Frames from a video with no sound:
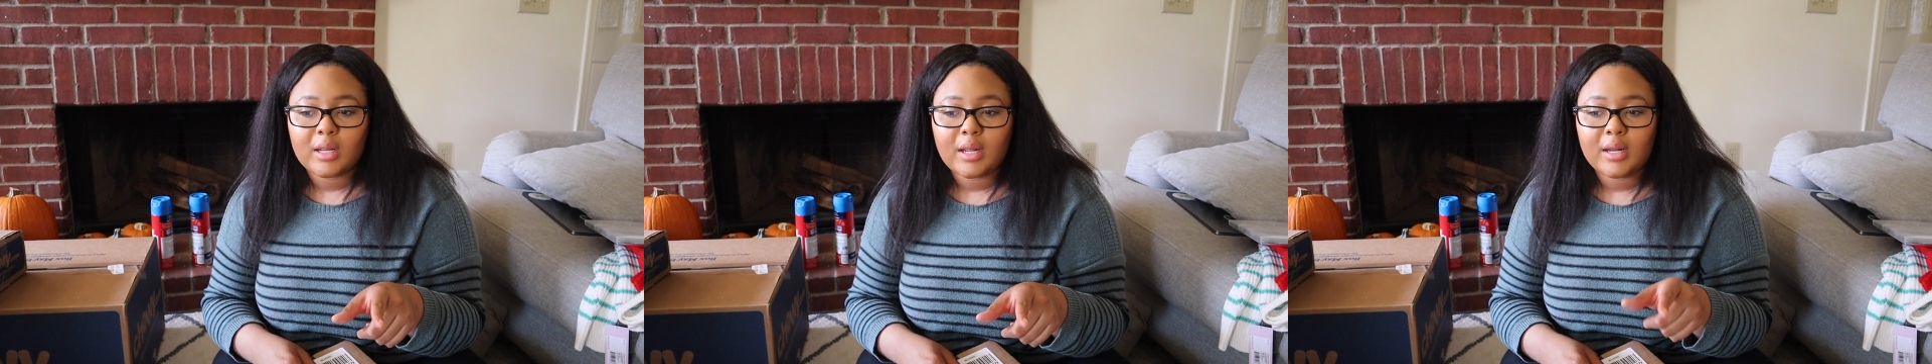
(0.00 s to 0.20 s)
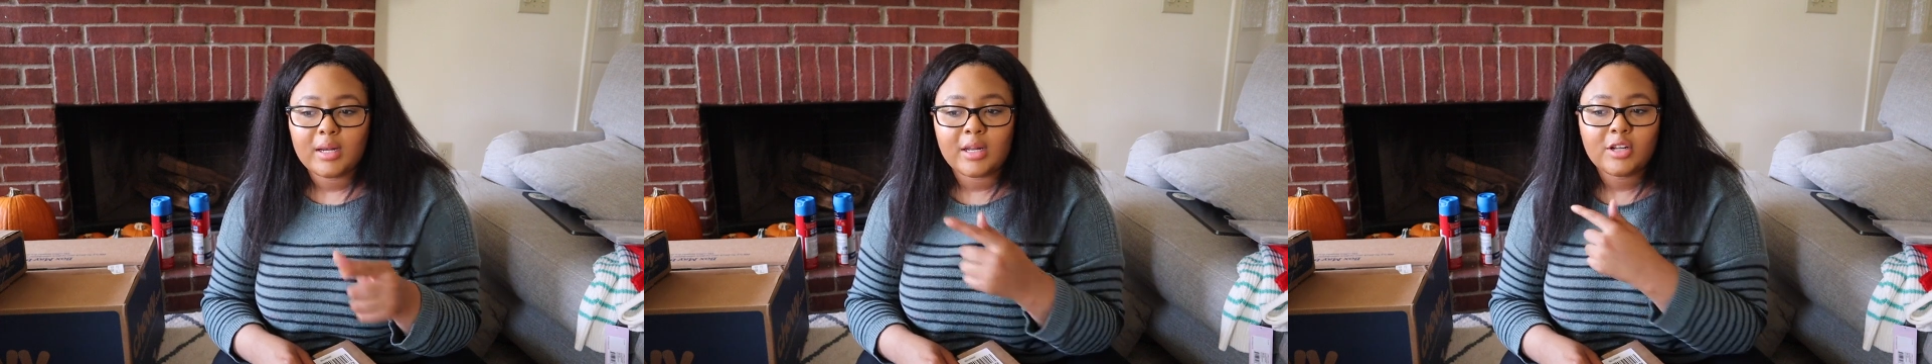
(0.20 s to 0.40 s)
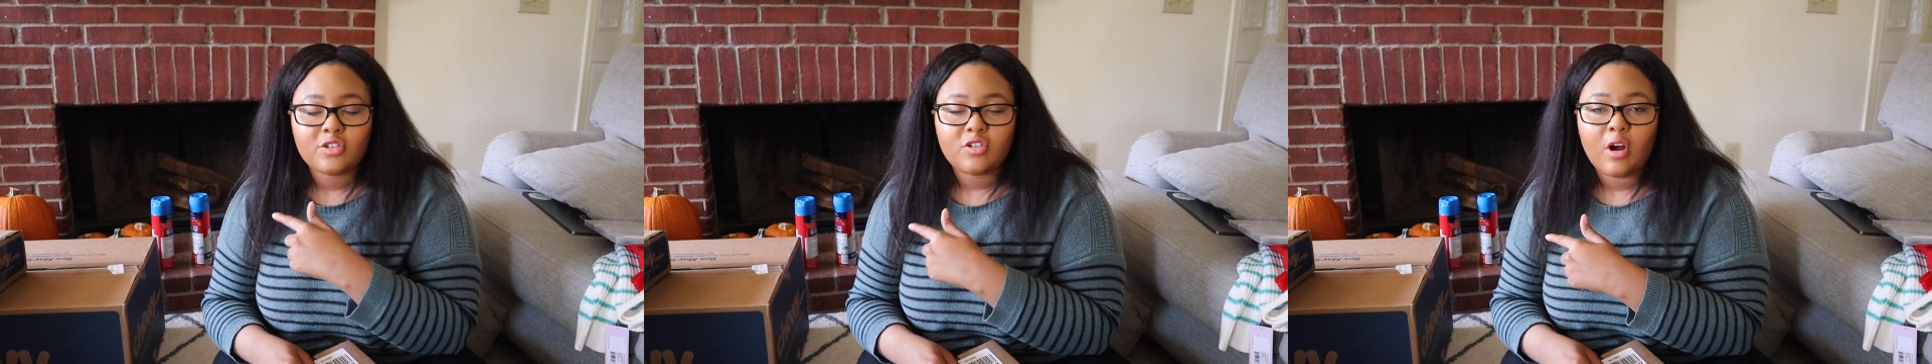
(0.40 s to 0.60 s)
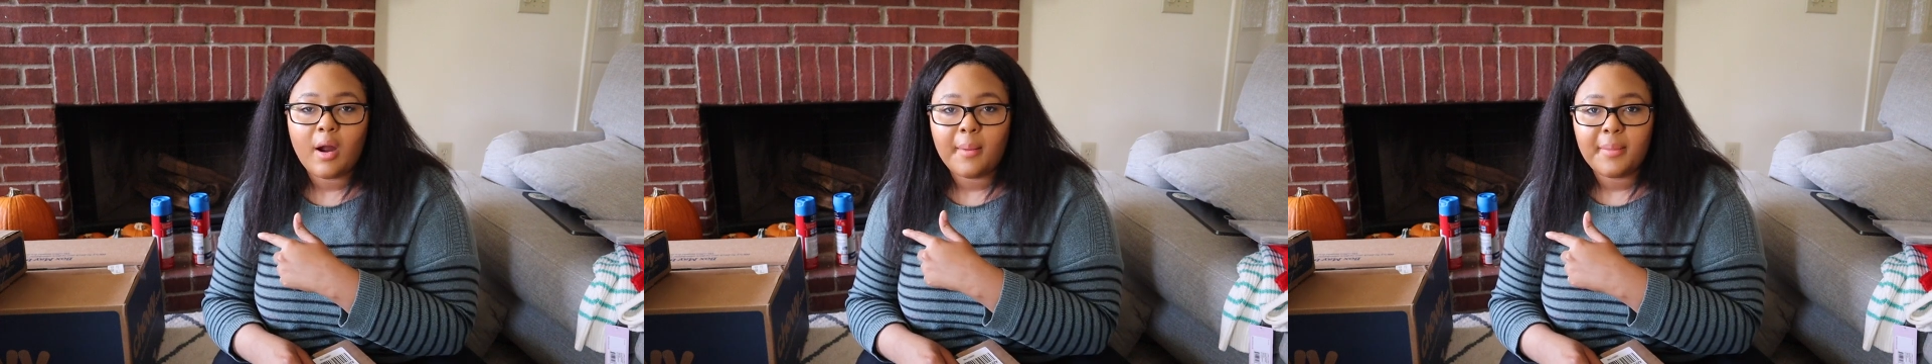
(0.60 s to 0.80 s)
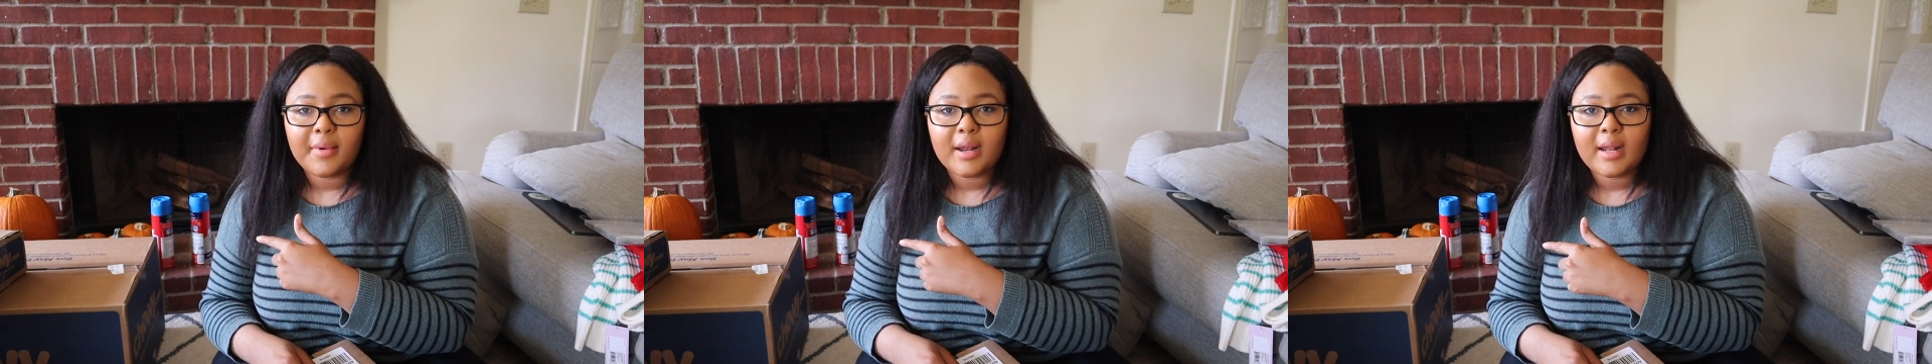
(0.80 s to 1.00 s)
and there's
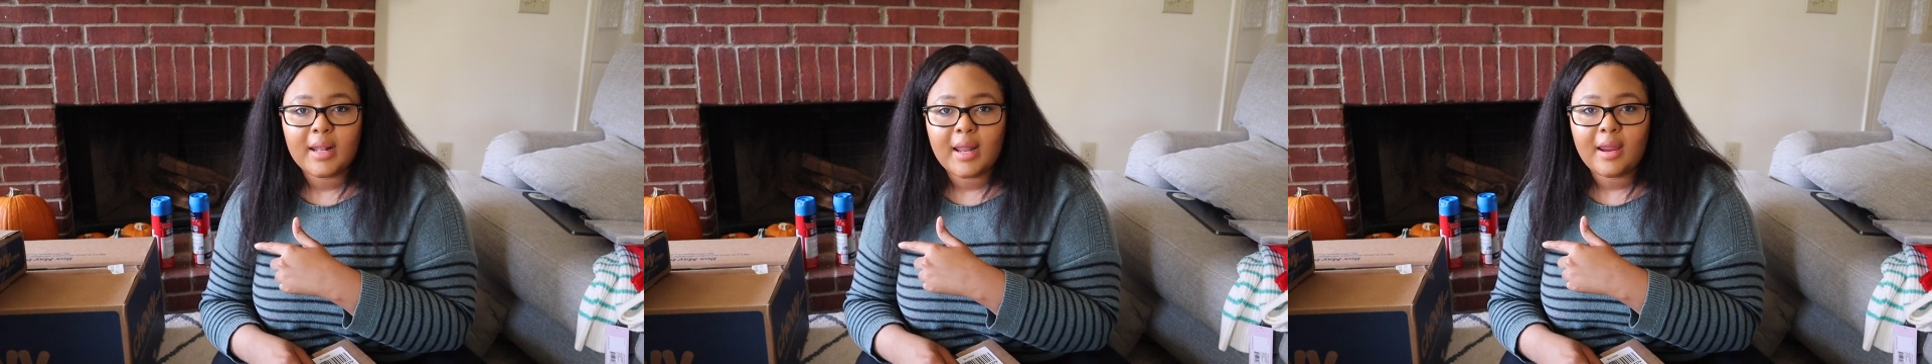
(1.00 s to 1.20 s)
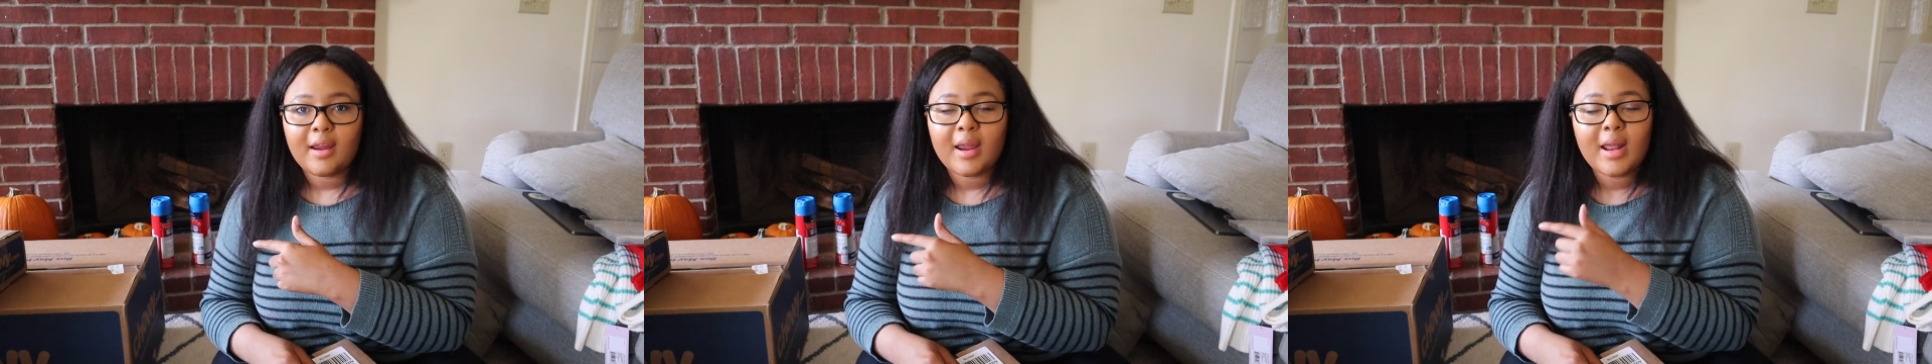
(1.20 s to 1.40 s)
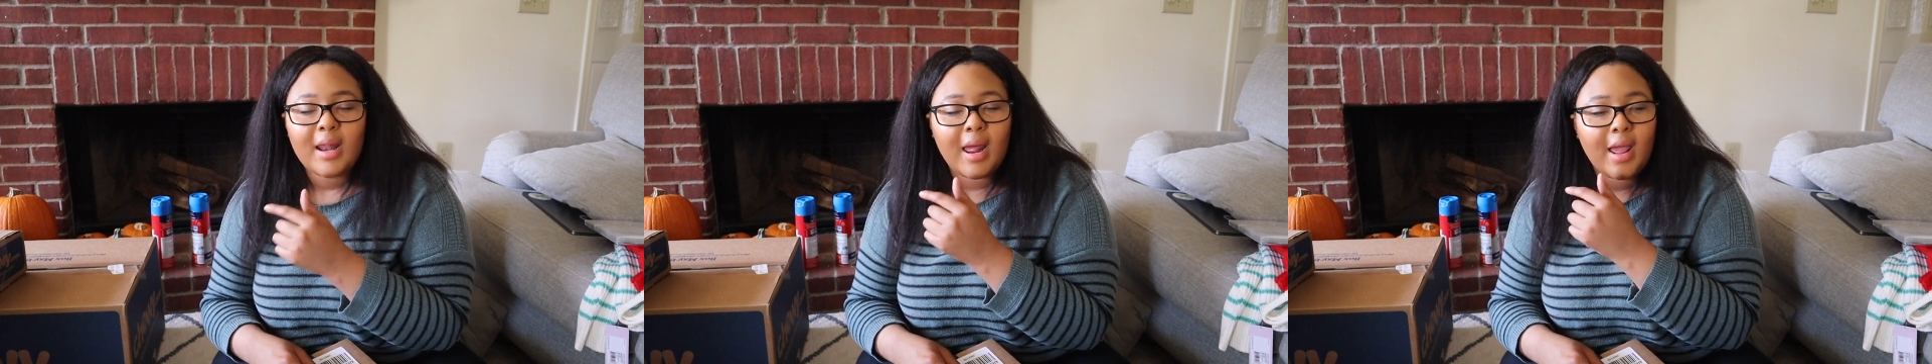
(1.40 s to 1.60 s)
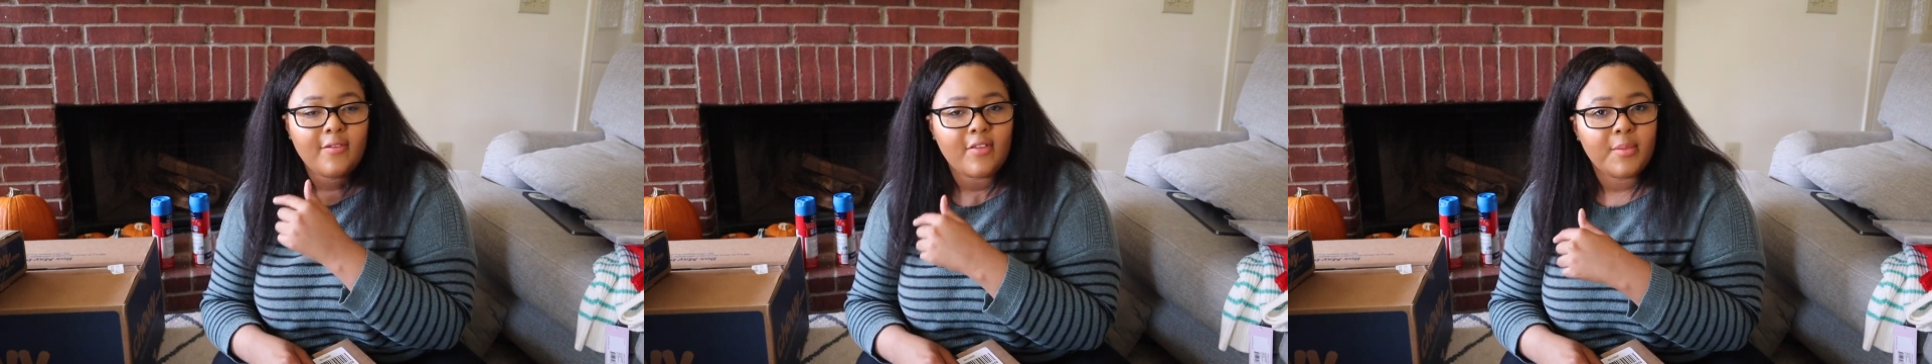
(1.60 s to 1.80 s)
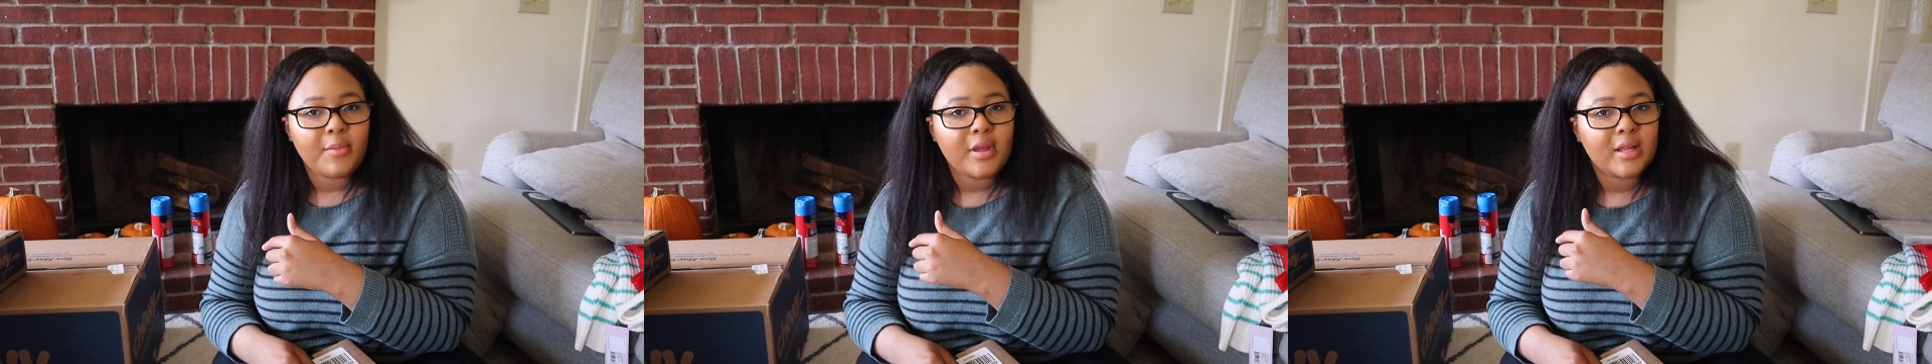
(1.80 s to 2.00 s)
carpet in there, and I have
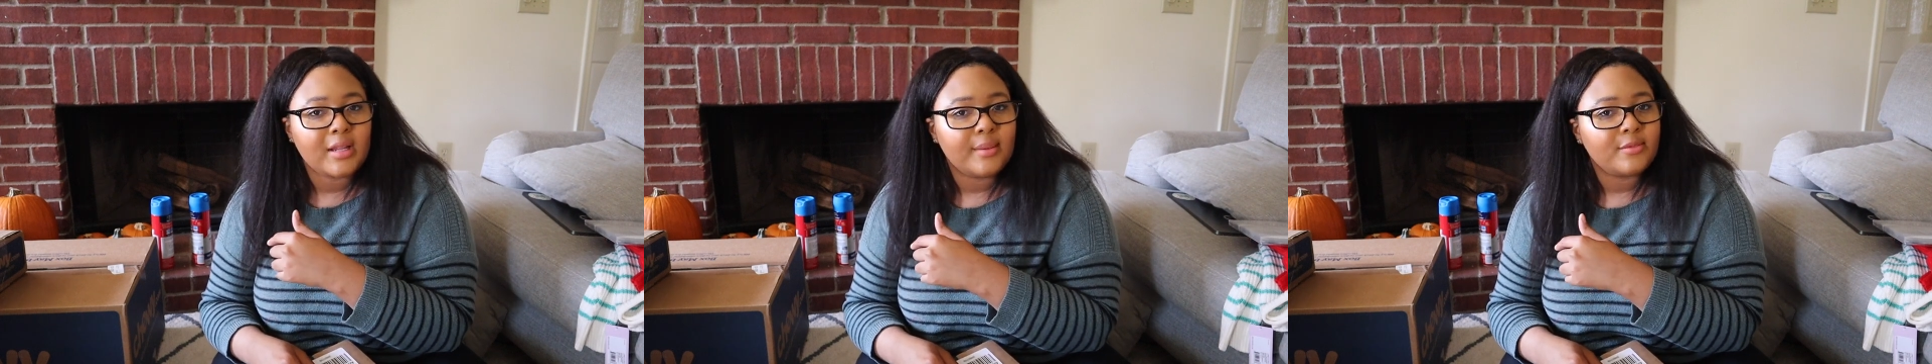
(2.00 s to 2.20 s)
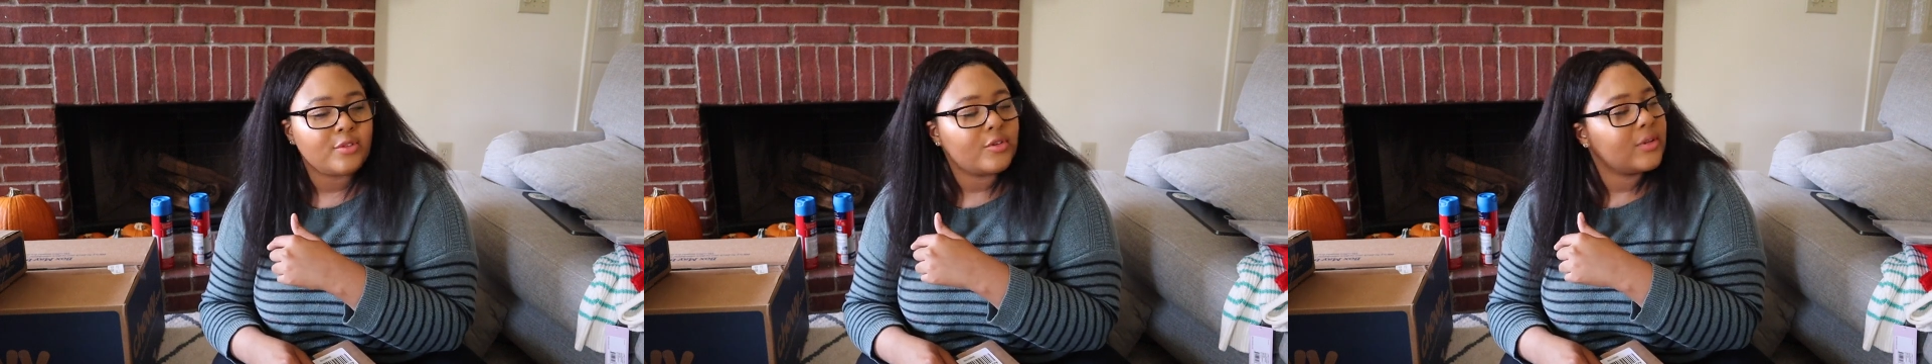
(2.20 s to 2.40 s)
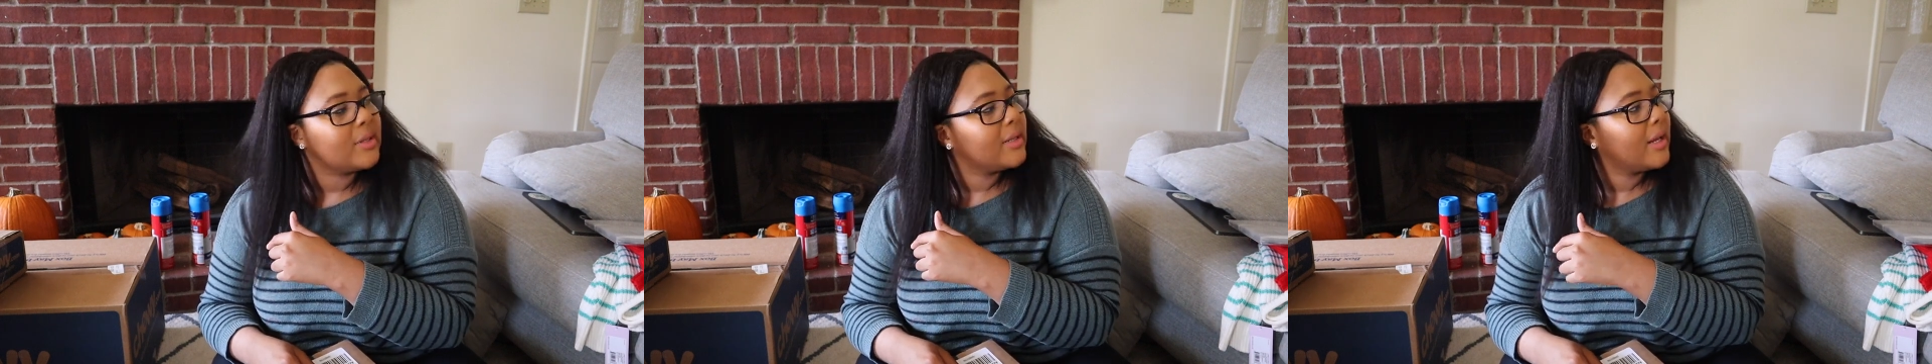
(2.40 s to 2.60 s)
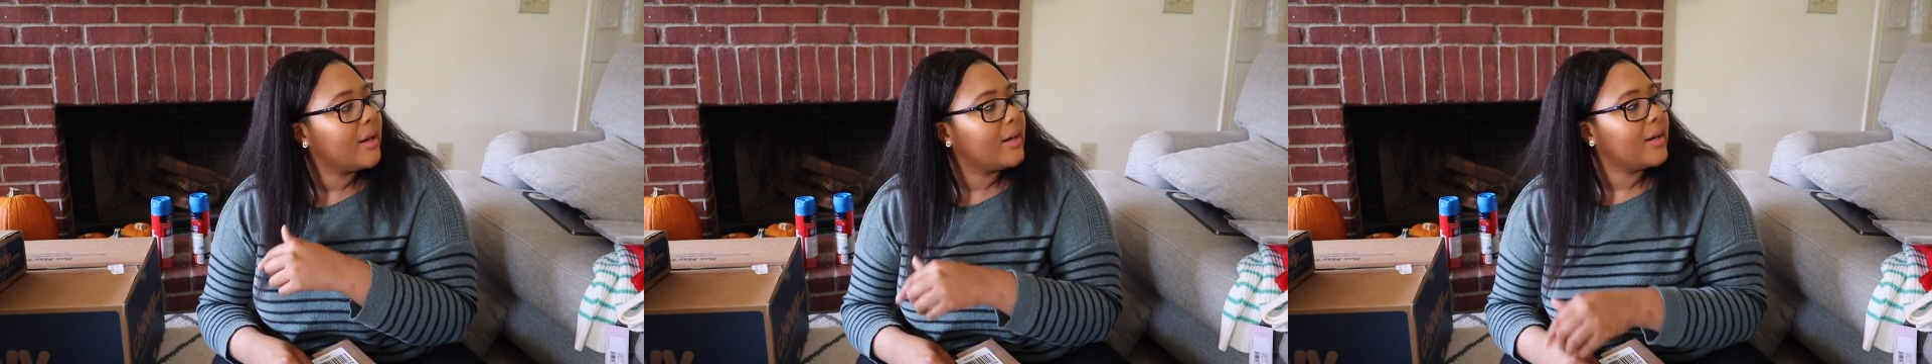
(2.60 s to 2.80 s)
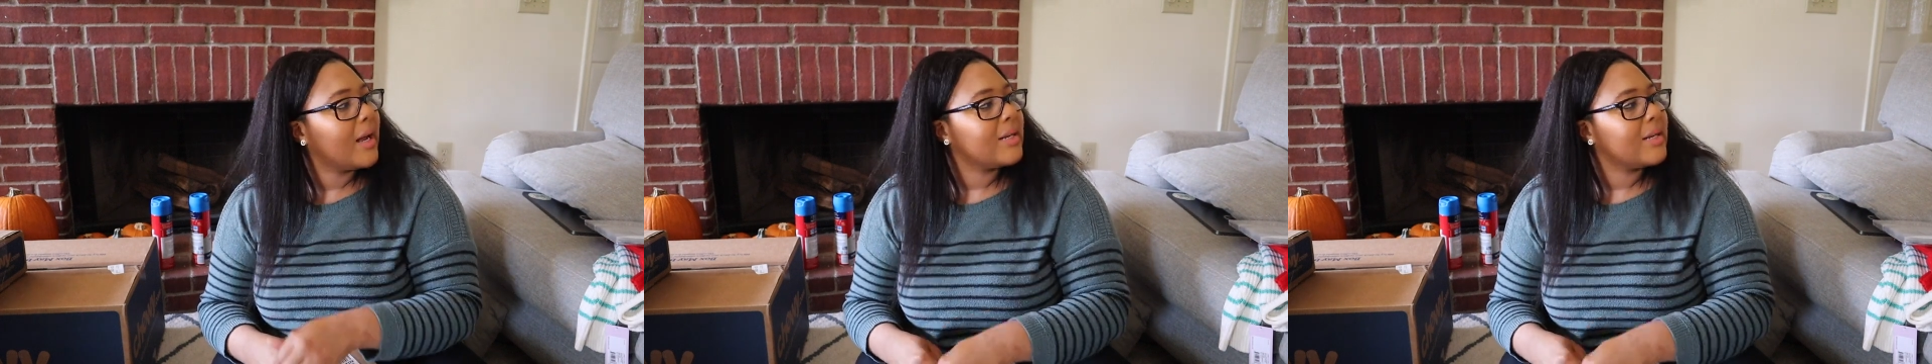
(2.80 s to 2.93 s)
that big elliptical in there.